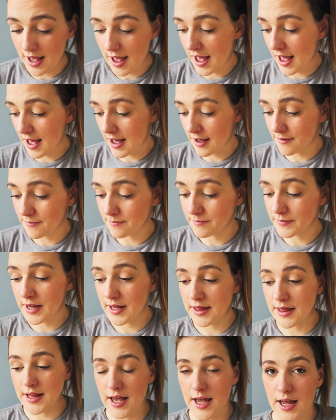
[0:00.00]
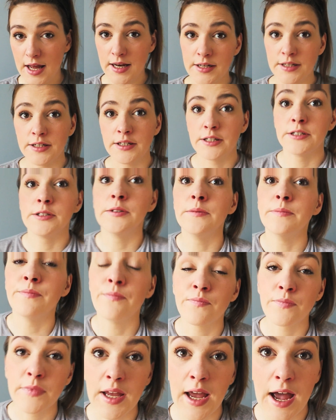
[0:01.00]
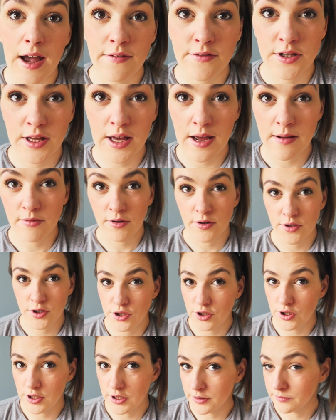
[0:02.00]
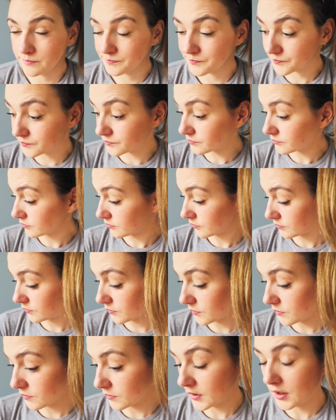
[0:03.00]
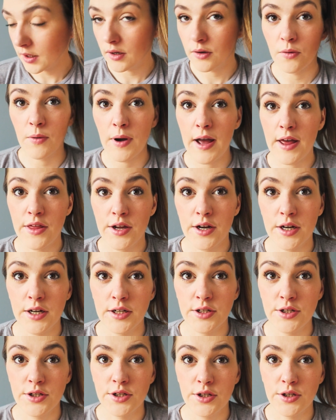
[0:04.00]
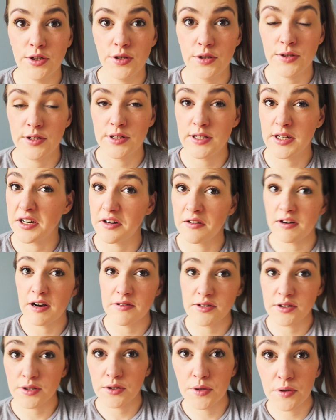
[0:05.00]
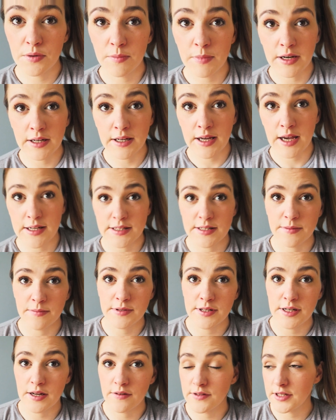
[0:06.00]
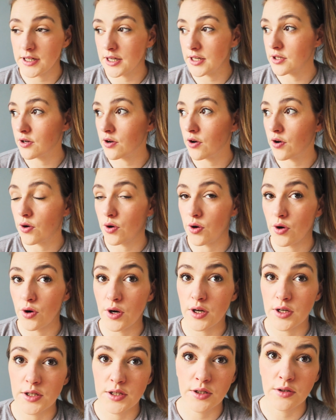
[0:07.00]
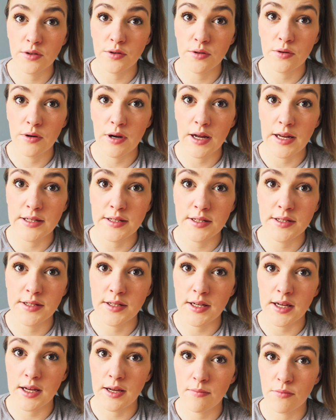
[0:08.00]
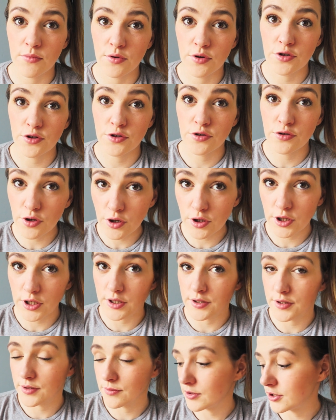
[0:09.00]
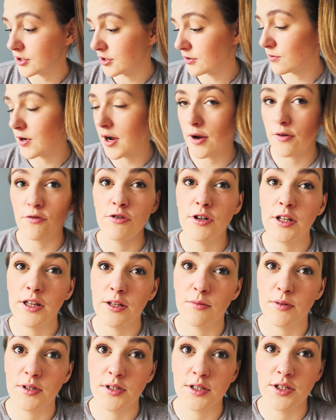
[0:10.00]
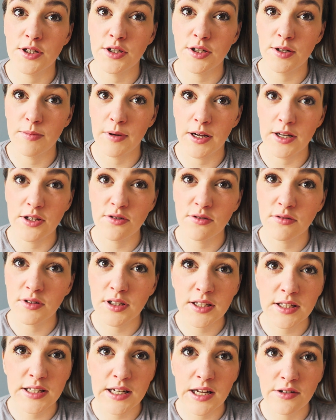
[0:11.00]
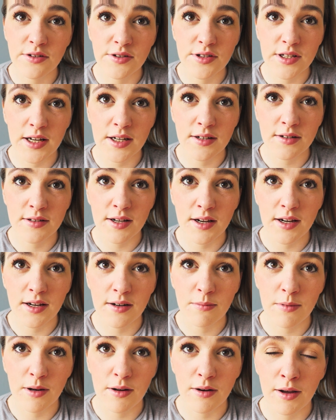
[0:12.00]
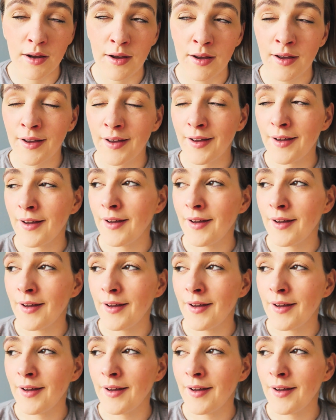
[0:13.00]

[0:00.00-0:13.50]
um, and then after that, I'm not sure whether to stick around at home and get some stuff done or to go and see more strollers, which is what I really want to do, but I don't think Daniel's that excited about it.